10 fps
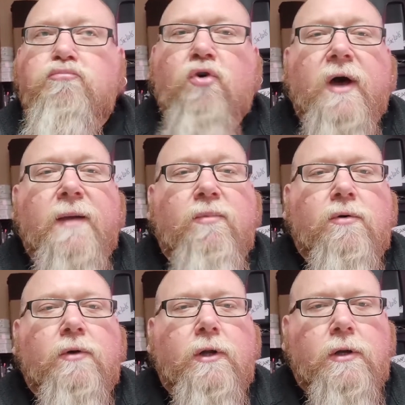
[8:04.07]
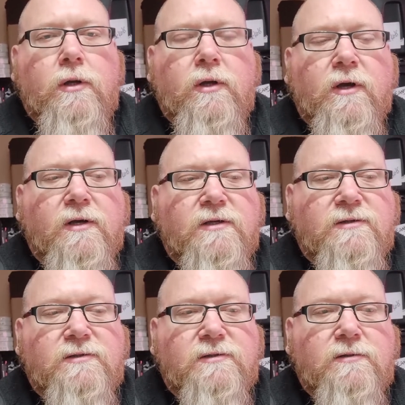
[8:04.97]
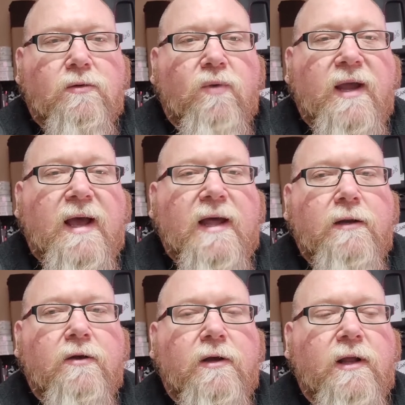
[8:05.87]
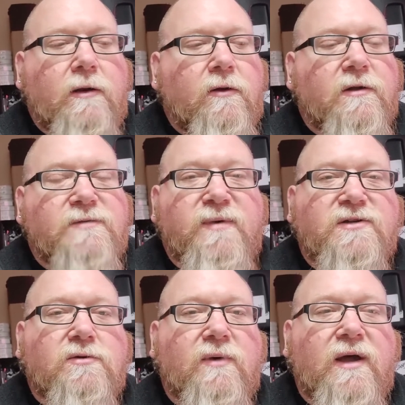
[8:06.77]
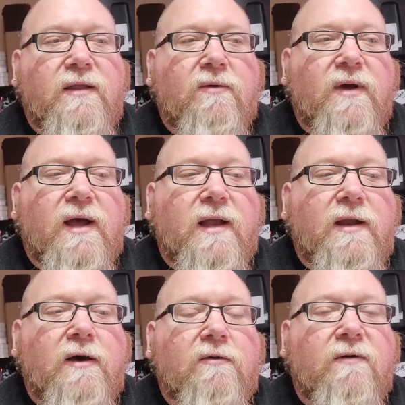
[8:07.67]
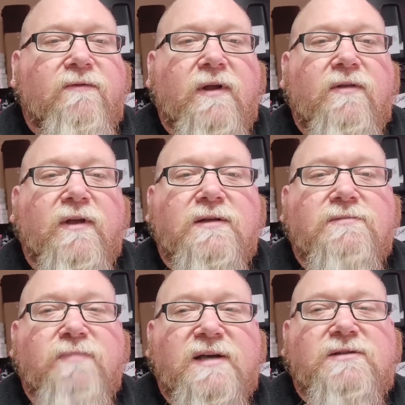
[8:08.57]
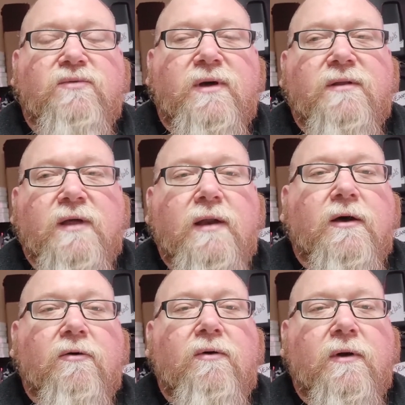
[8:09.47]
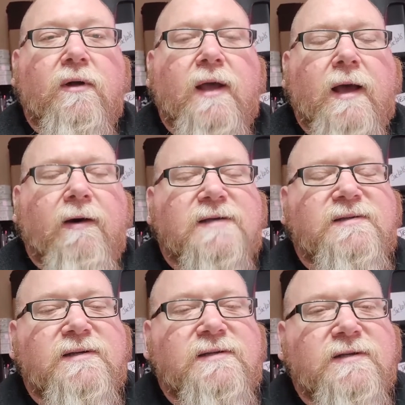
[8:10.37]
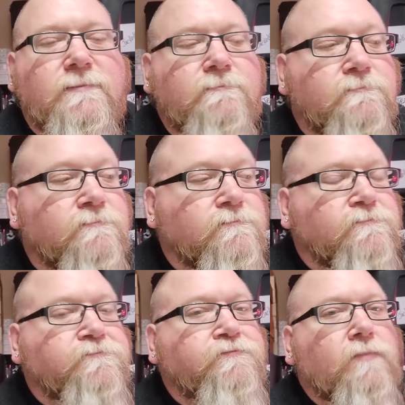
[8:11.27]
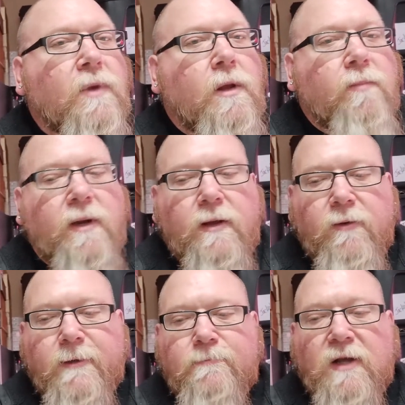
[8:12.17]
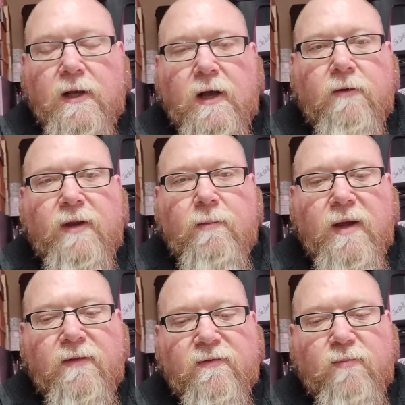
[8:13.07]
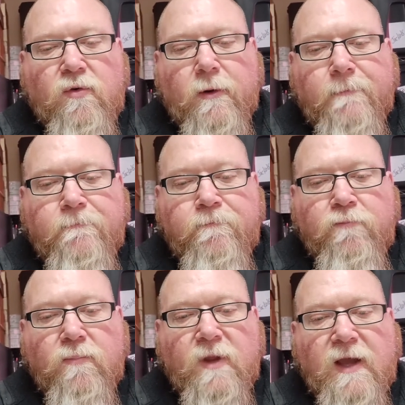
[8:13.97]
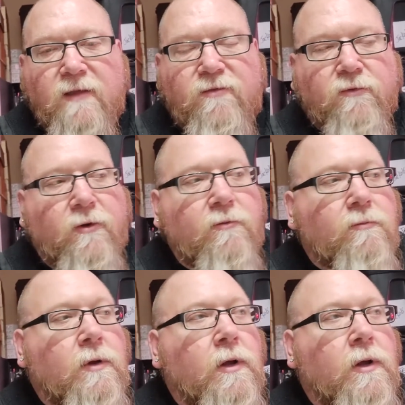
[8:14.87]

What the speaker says: labeled, because the way I do it a special way. That way I know if anything's messed with, I know how I sent it. But anyway, I called eBay this morning, got through,